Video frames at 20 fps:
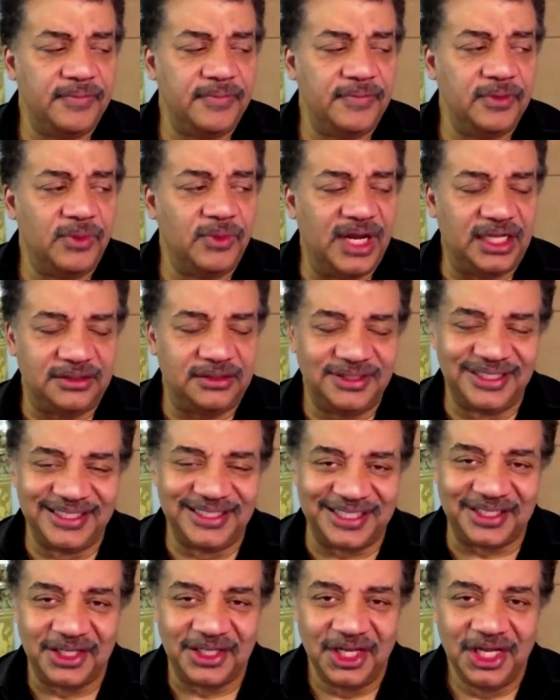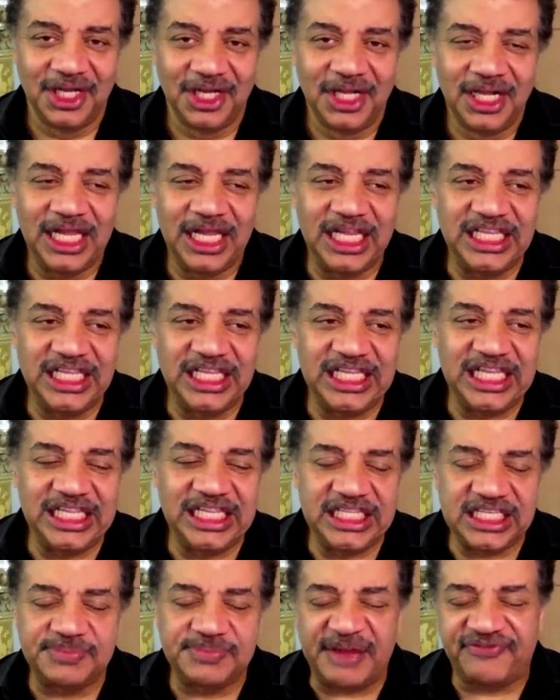this
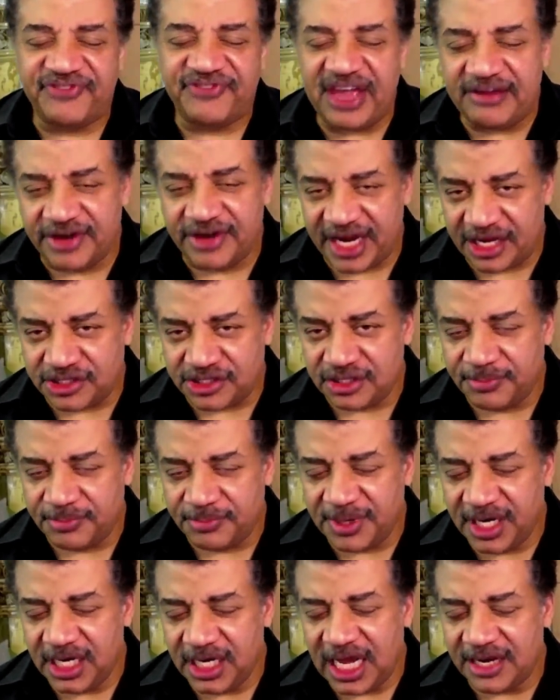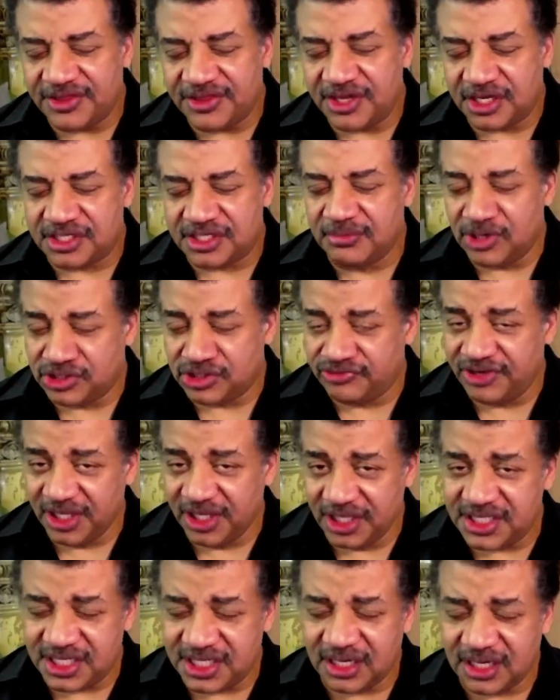is my favorite answer, but I don't think it's the most
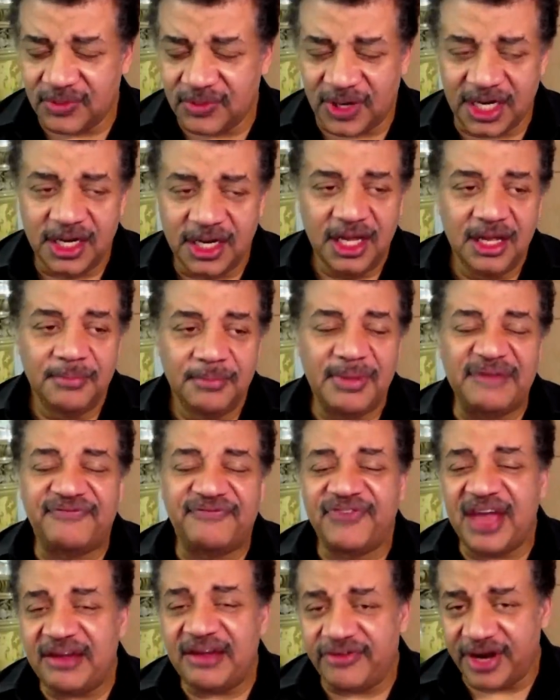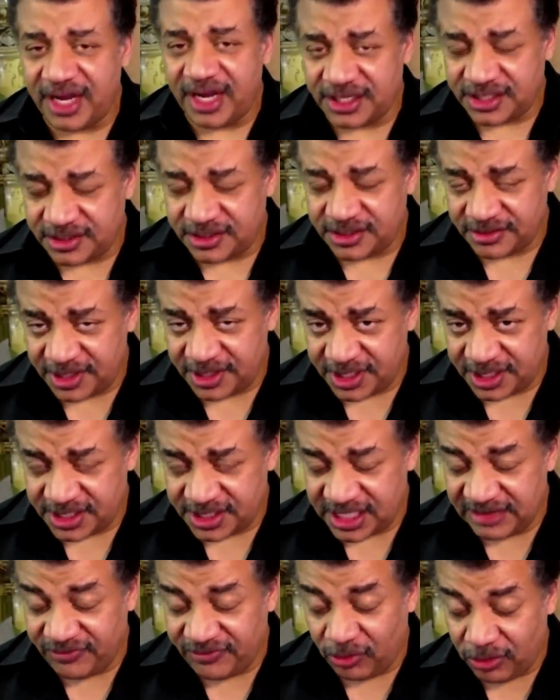realistic one. My favorite answer is
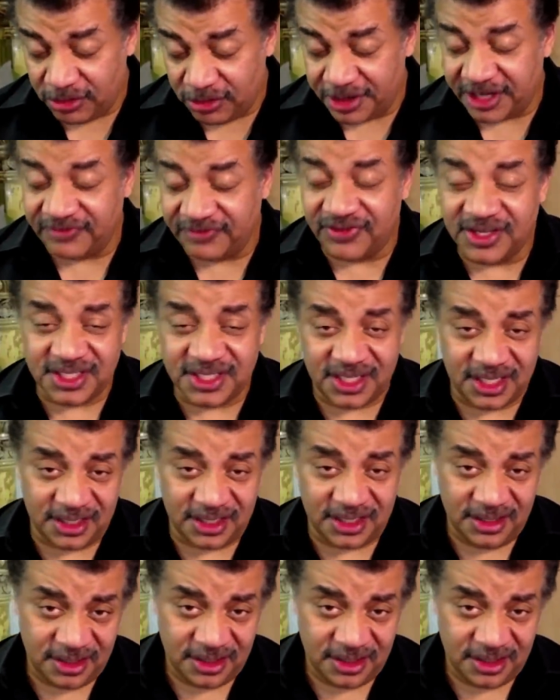they've already visited